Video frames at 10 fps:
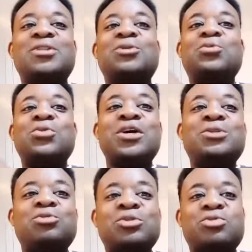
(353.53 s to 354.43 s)

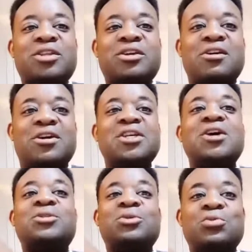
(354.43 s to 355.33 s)
was with God,
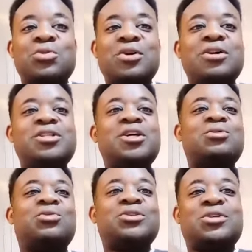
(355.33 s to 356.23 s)
the word
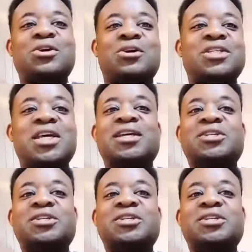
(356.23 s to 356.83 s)
was God.